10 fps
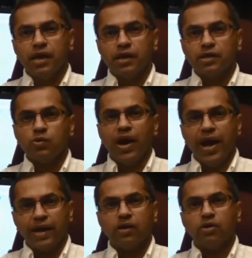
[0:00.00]
to
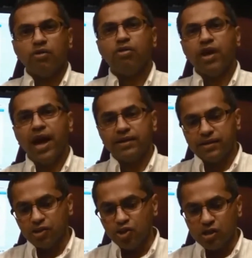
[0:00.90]
anchor on
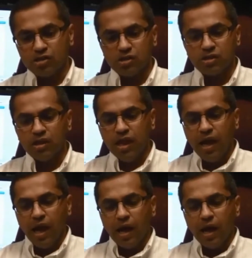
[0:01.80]
that and adjust it.